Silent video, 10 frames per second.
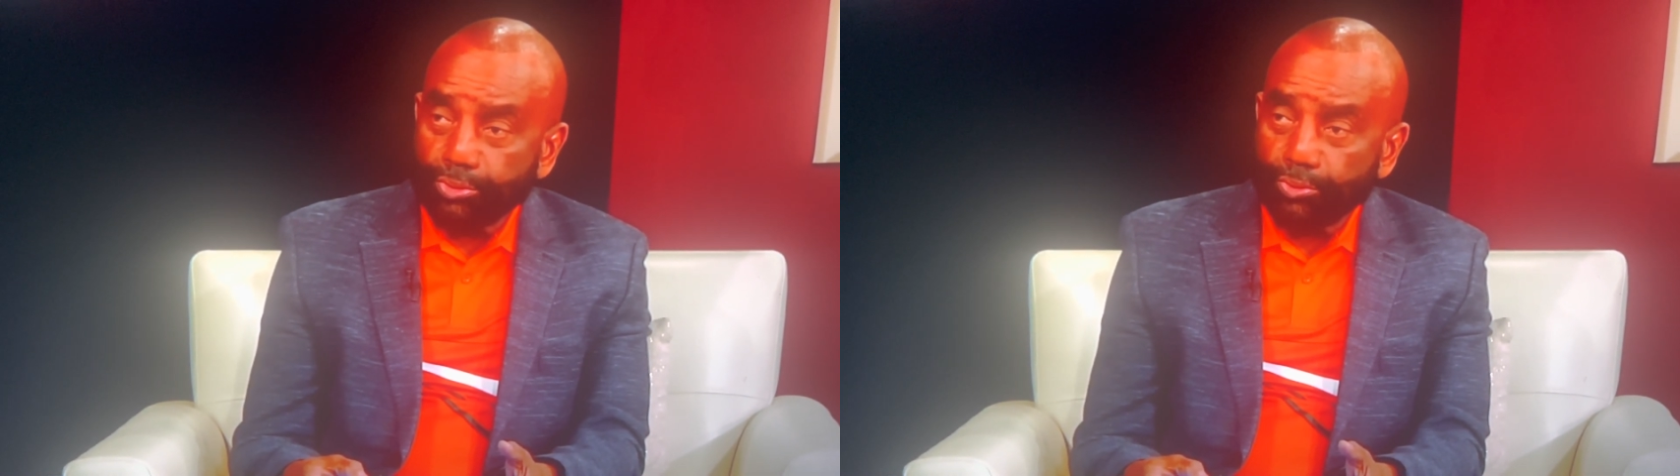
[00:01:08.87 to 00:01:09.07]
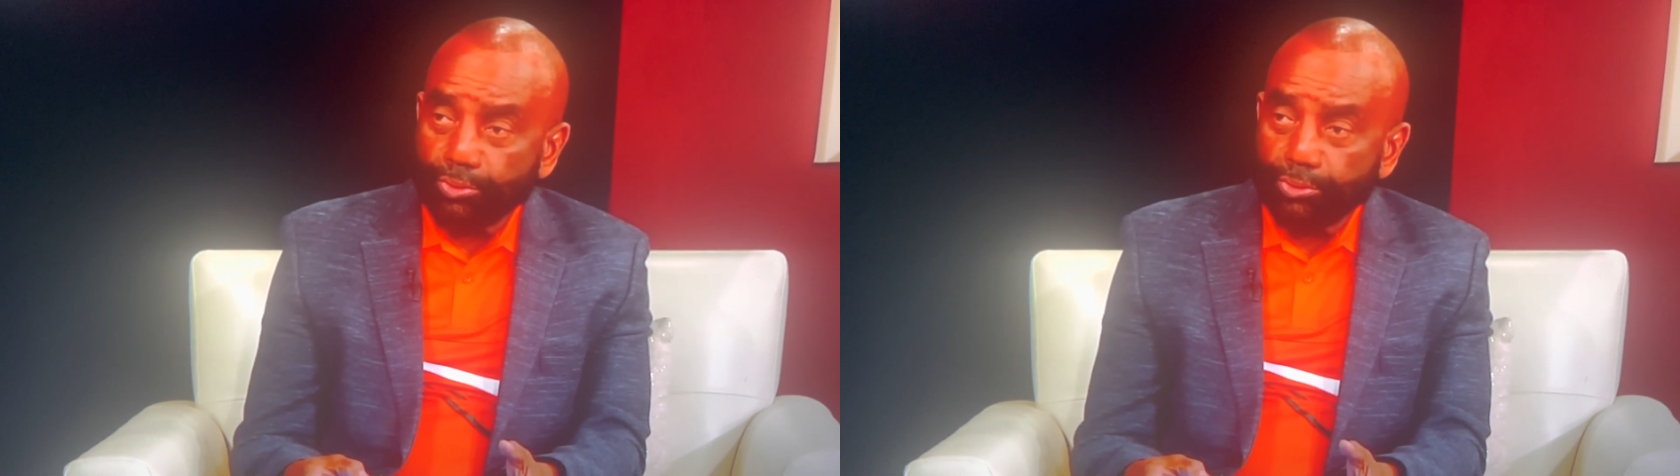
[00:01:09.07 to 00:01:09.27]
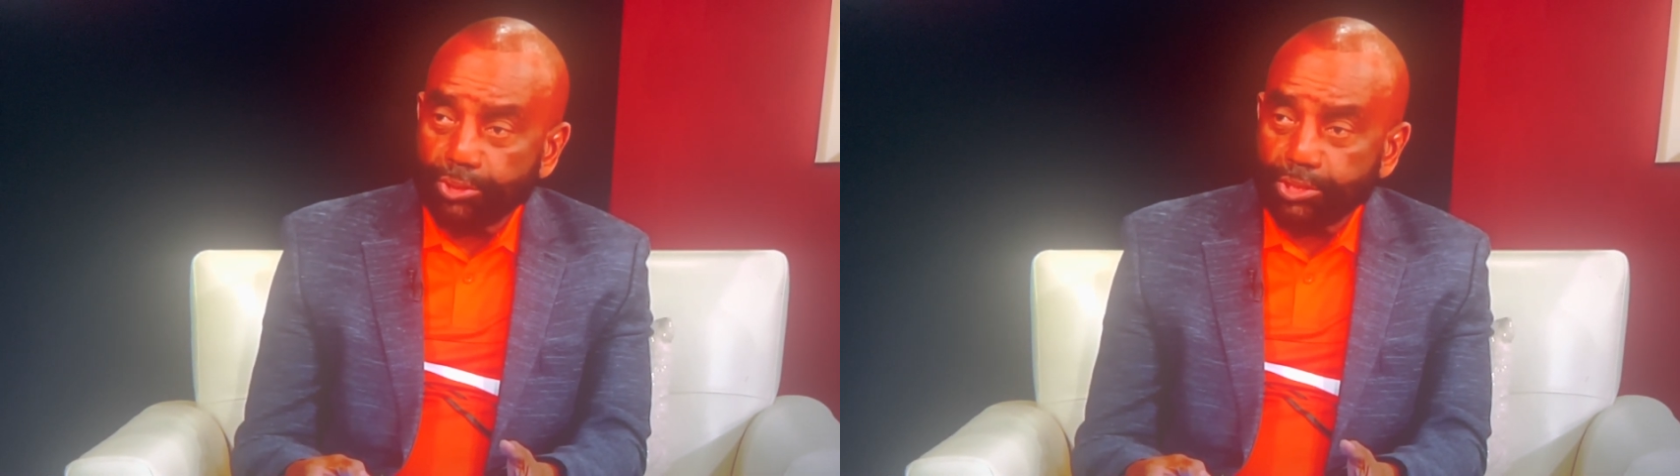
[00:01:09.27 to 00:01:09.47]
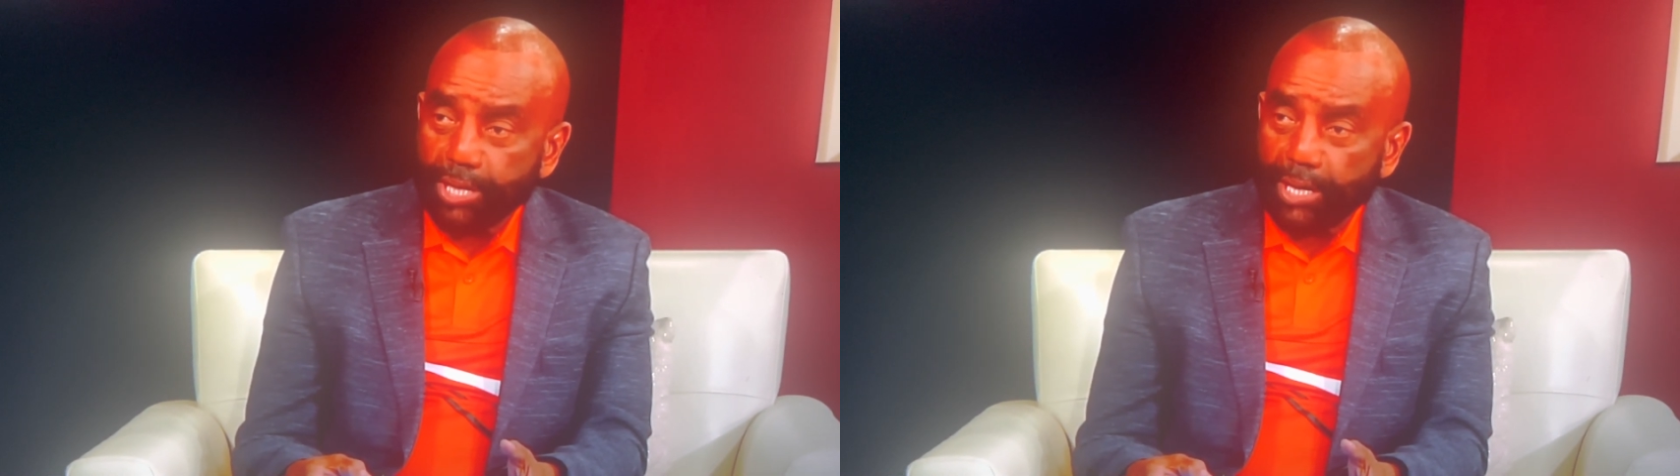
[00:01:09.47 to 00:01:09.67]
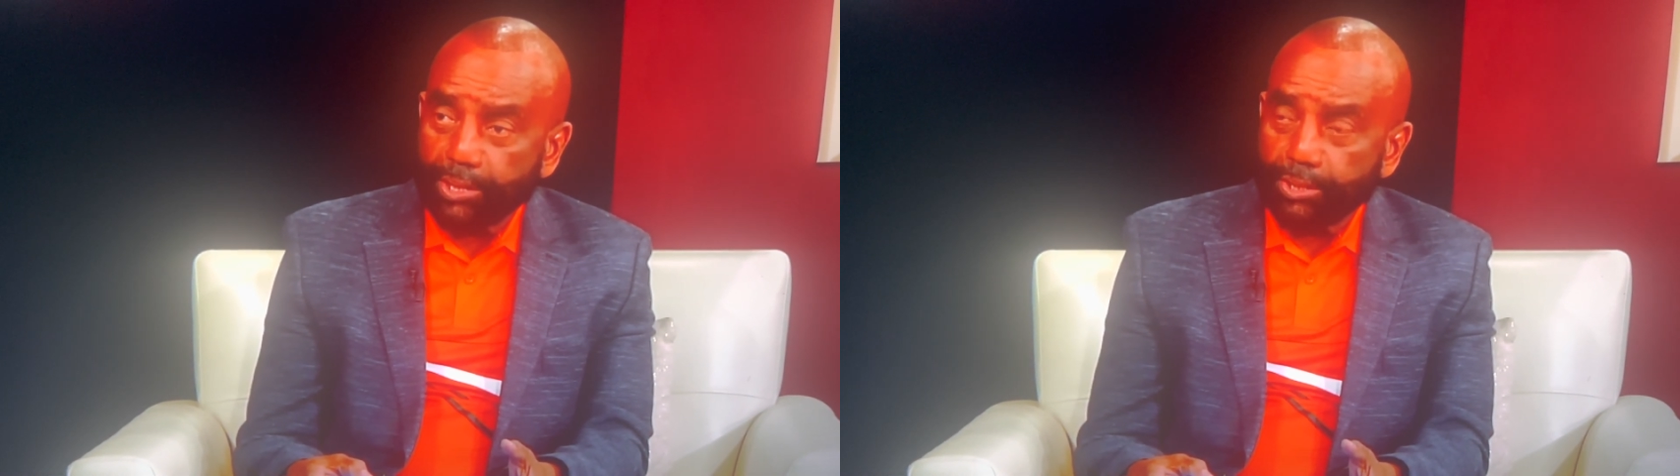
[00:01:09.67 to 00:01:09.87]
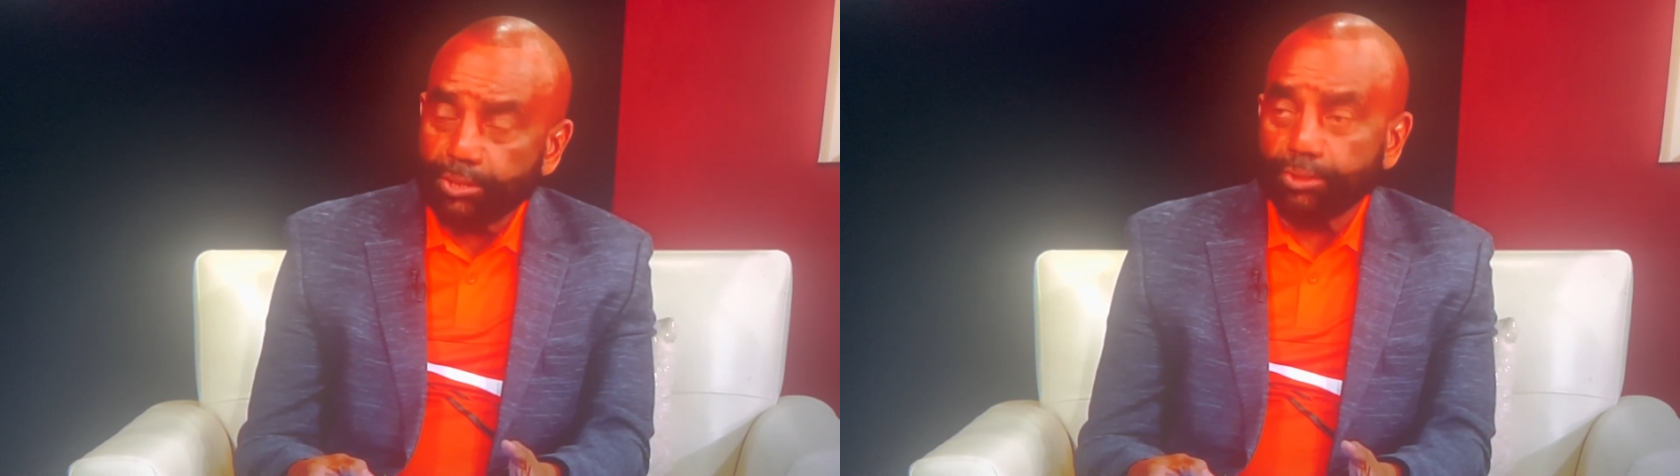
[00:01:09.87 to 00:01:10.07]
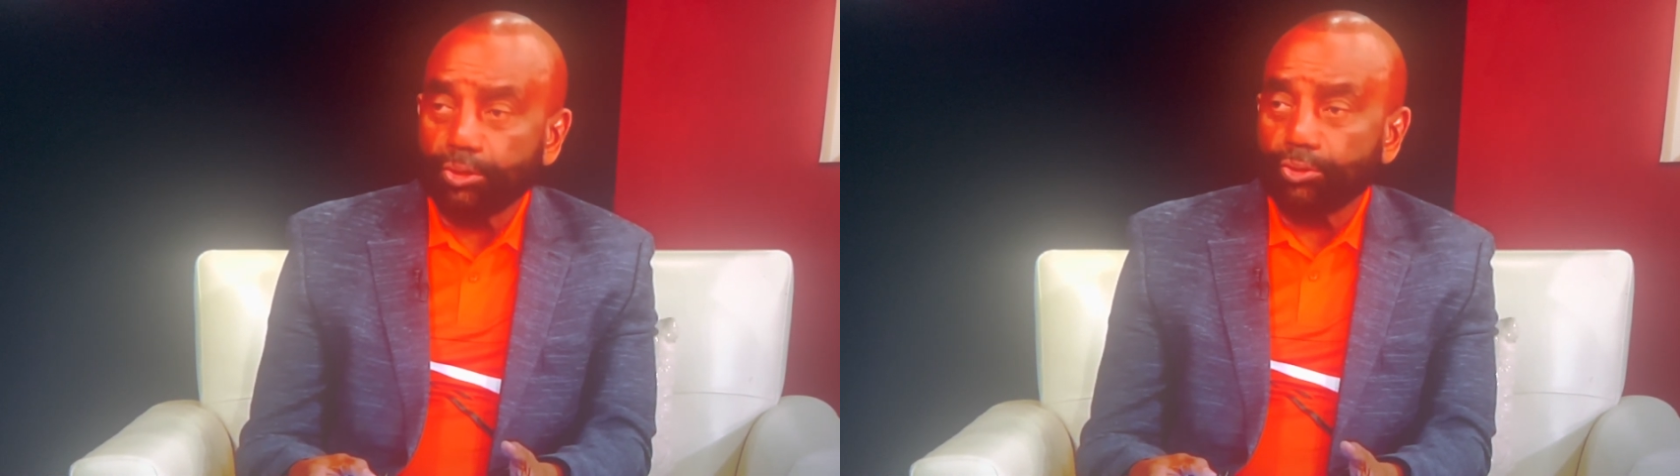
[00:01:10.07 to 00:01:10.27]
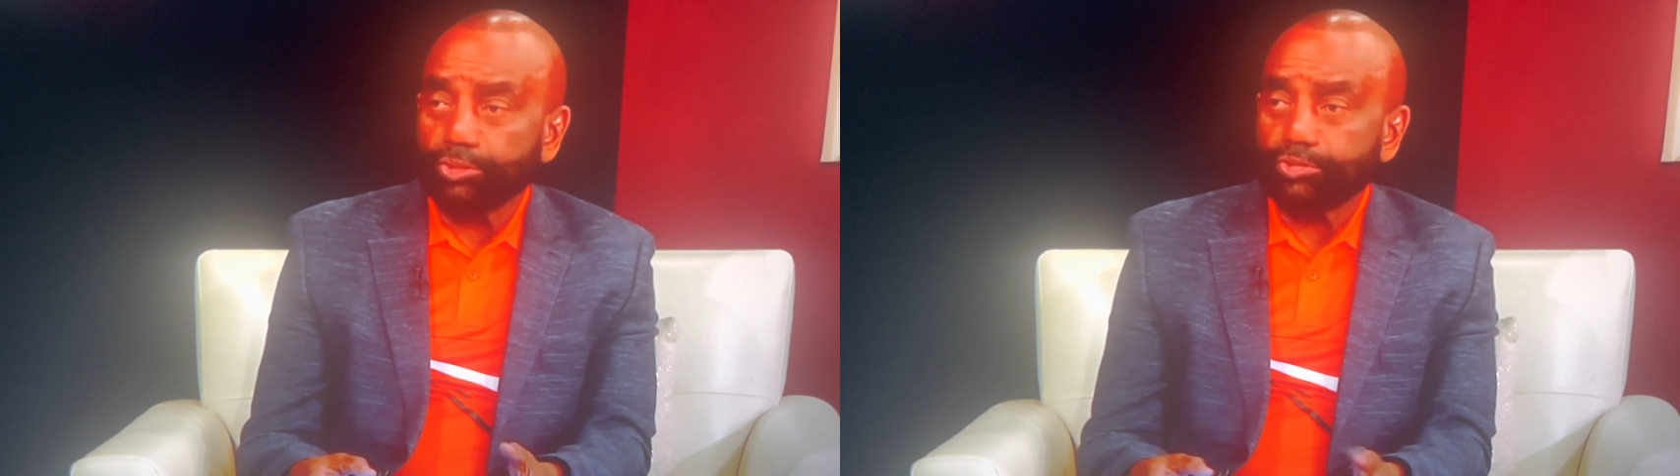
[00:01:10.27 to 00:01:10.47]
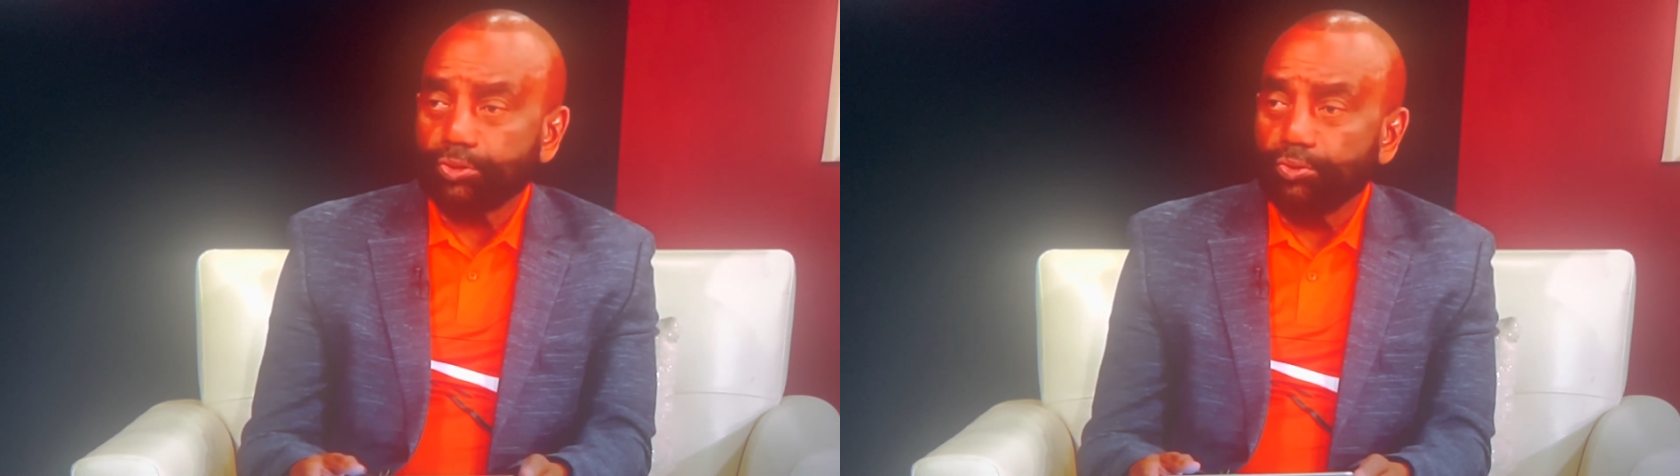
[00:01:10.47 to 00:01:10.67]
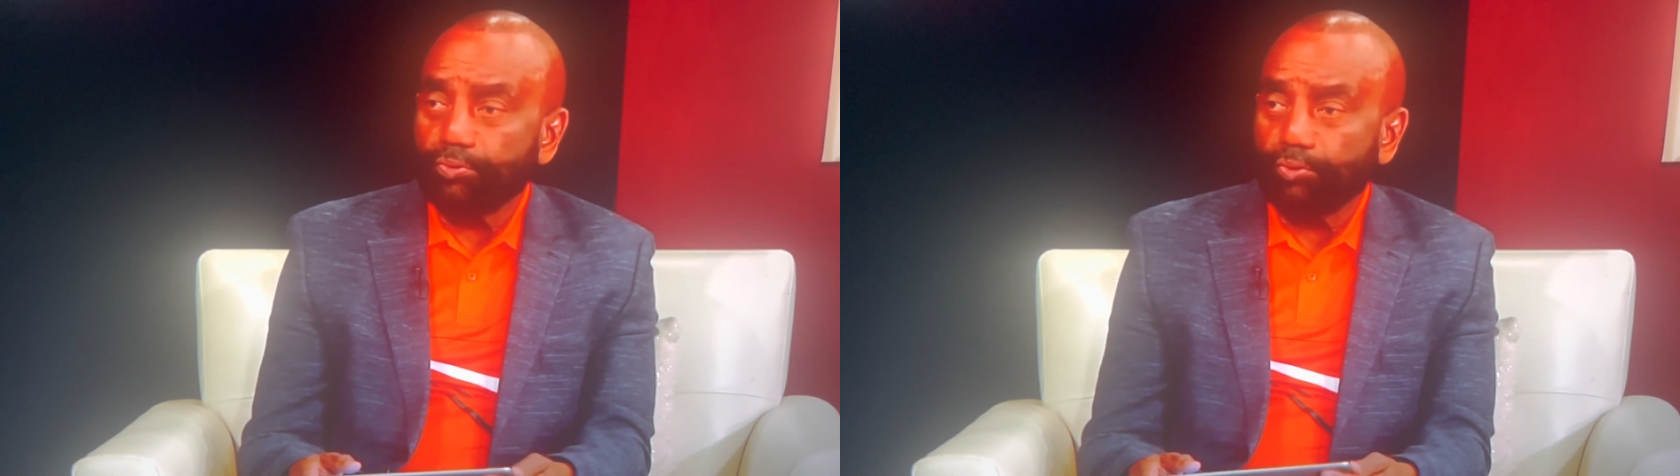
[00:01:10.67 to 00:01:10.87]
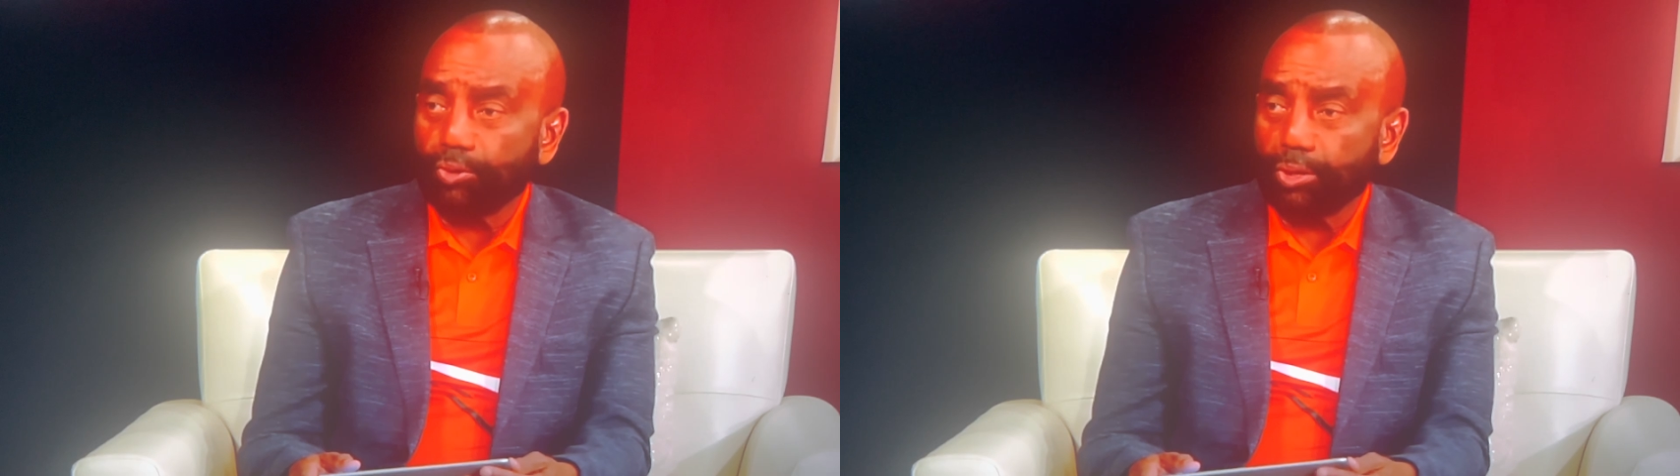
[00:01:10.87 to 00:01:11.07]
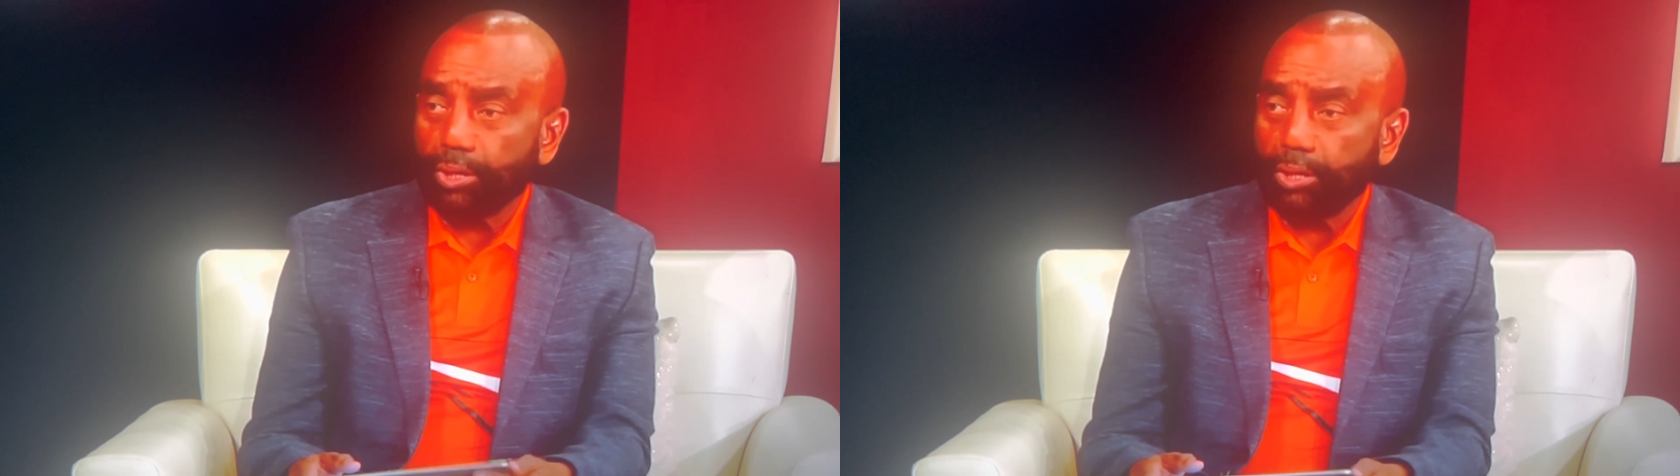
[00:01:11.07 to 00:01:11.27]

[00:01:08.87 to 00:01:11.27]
You decided to go to school for it.